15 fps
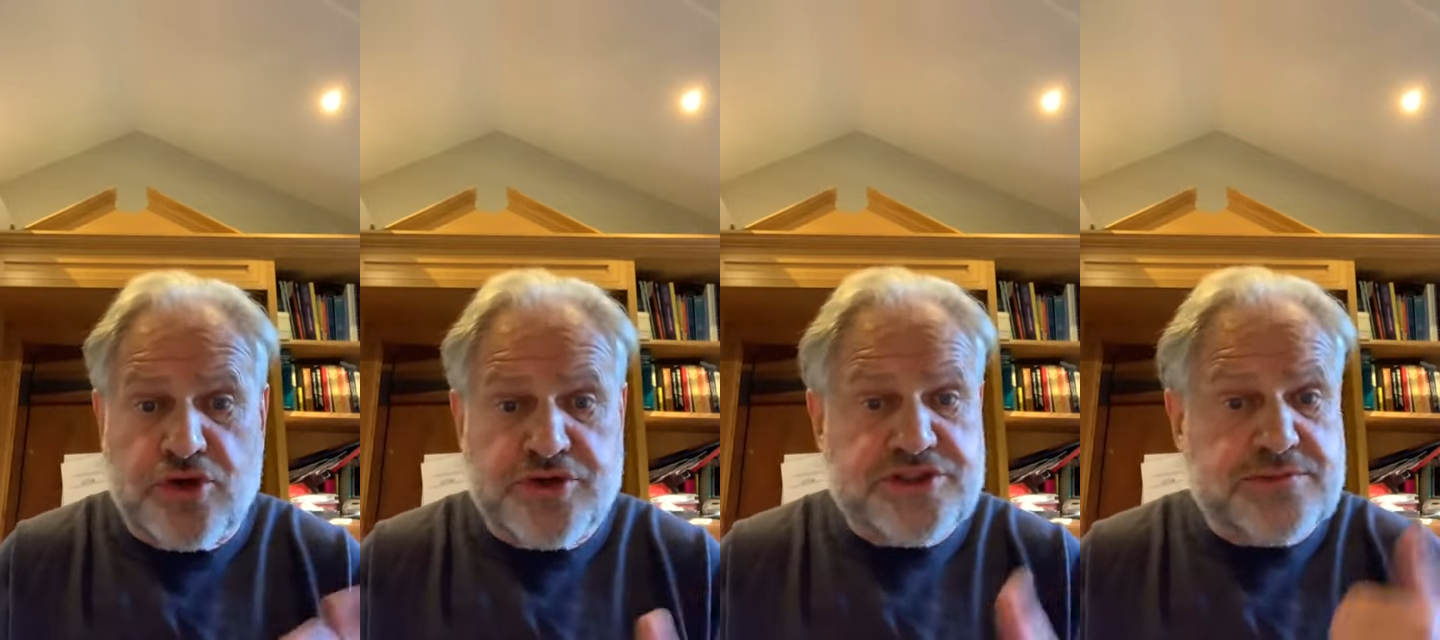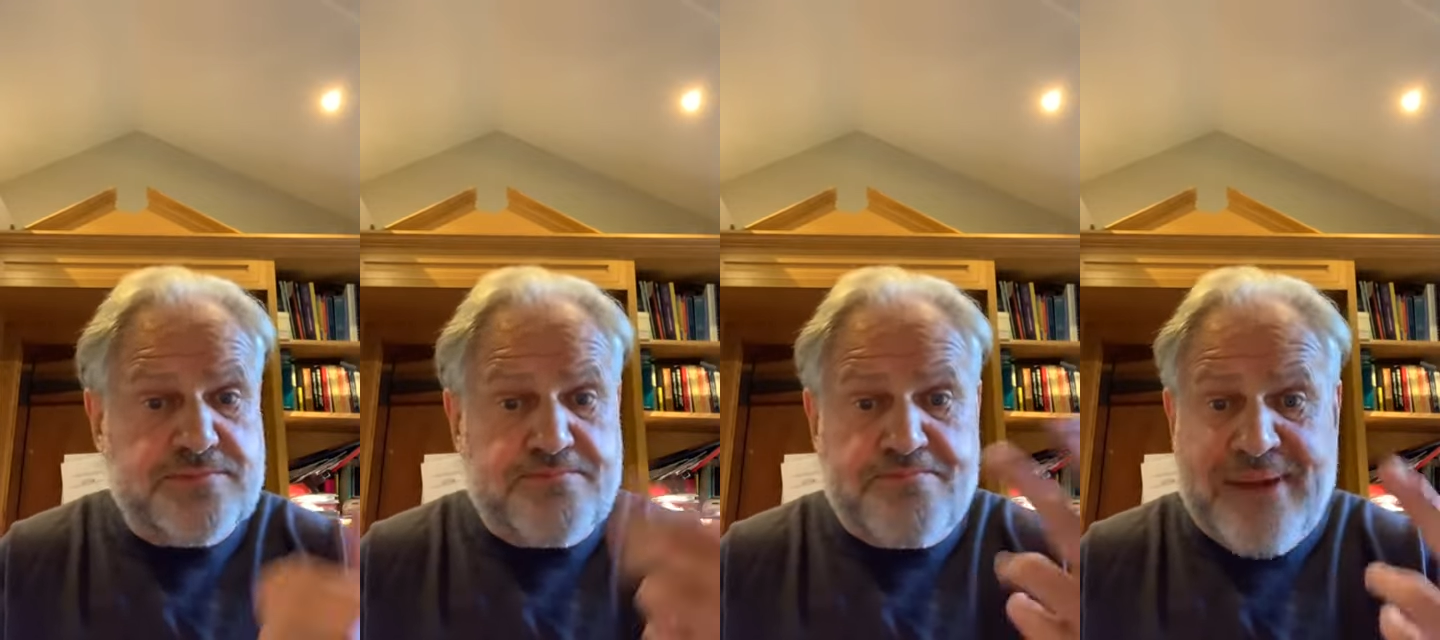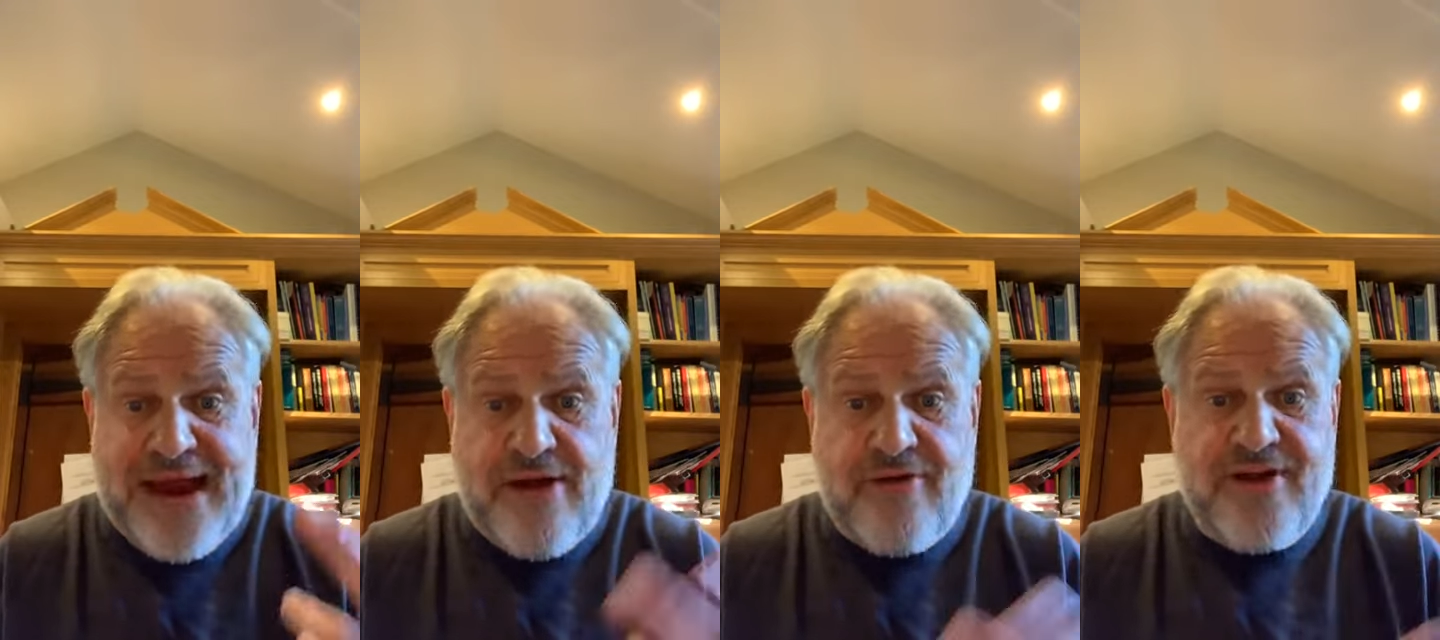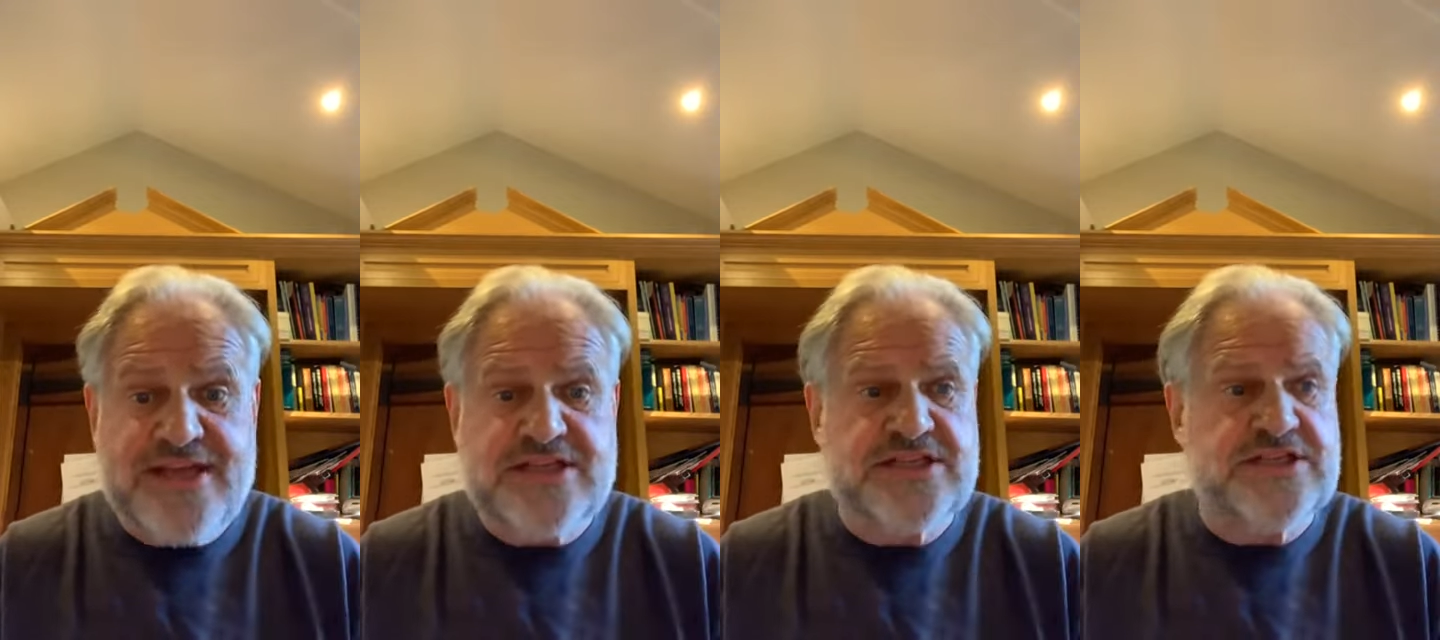nuts,
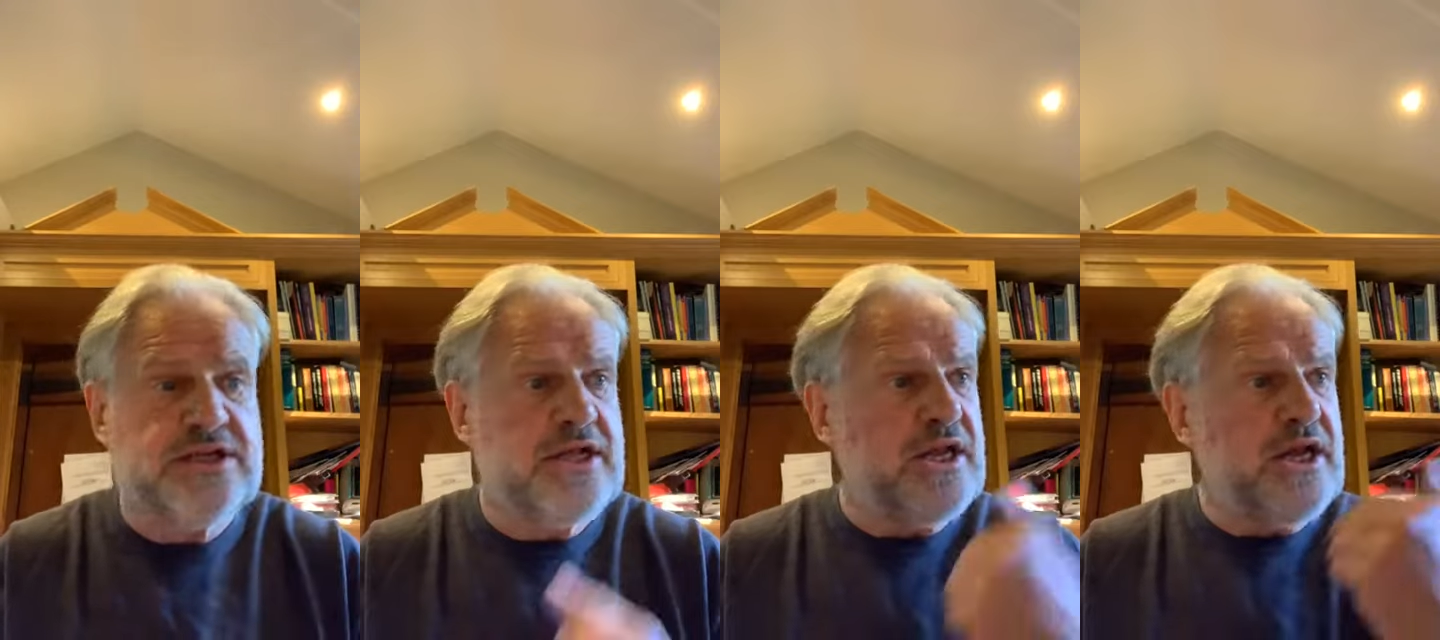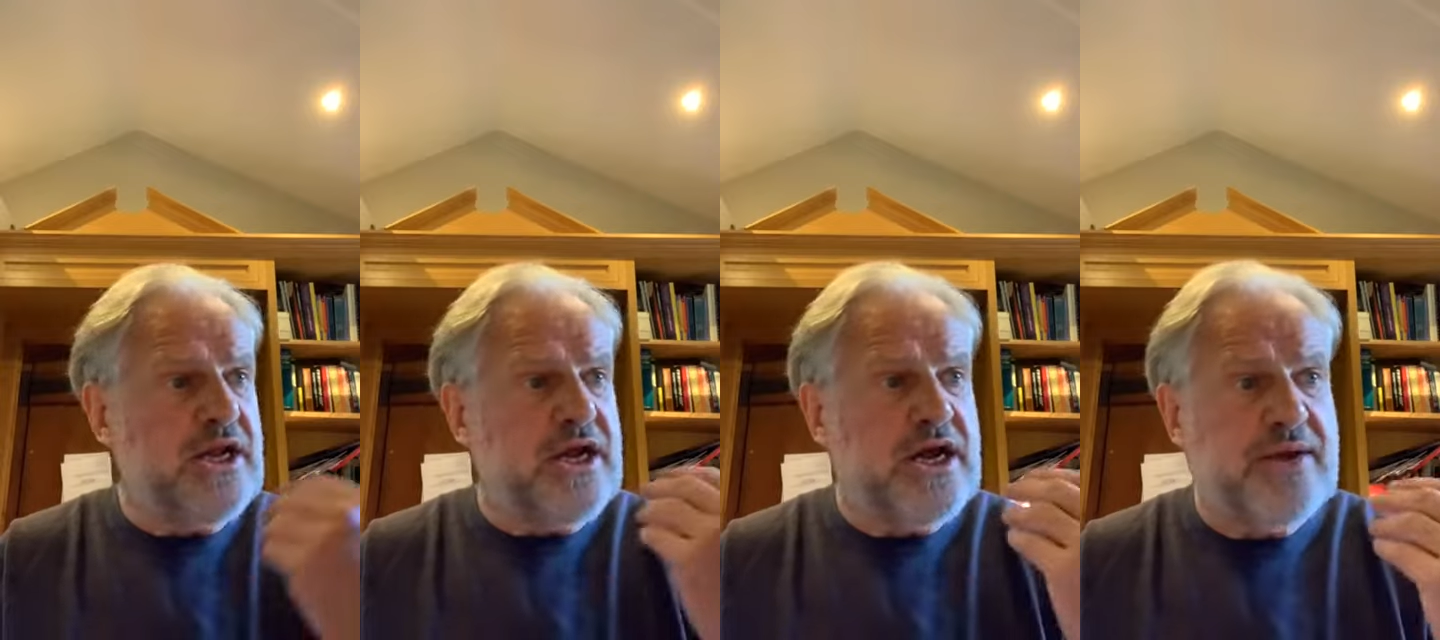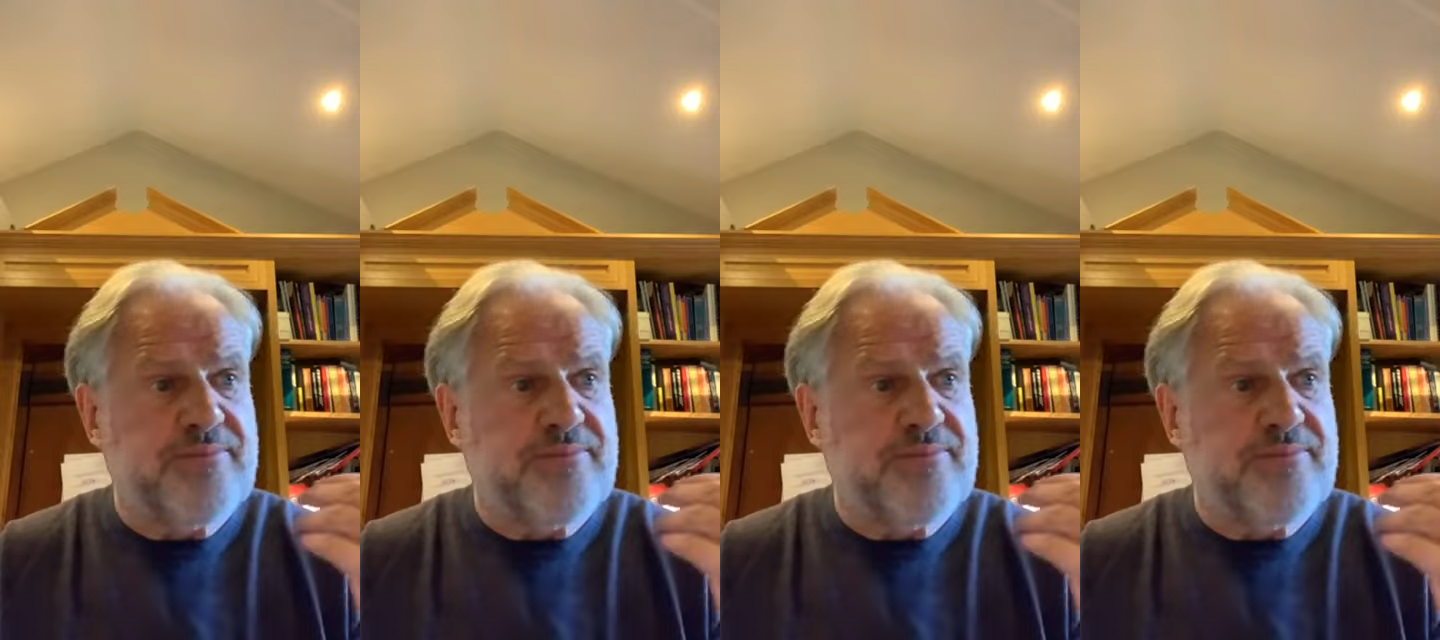berries,